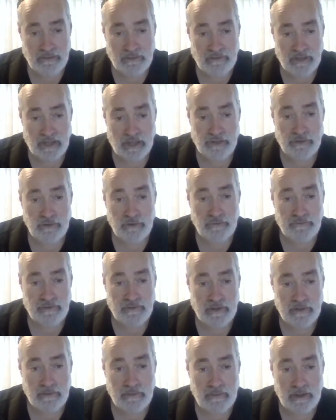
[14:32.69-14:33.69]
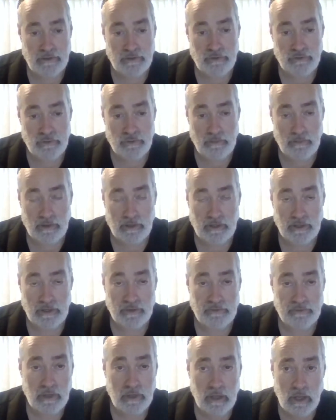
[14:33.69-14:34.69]
essential fundamentals or
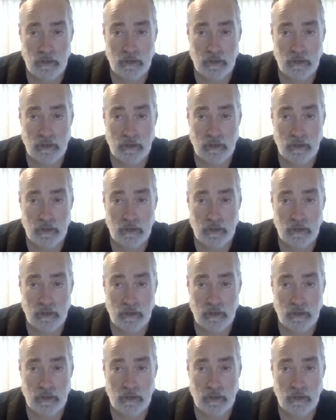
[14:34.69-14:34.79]
beliefs.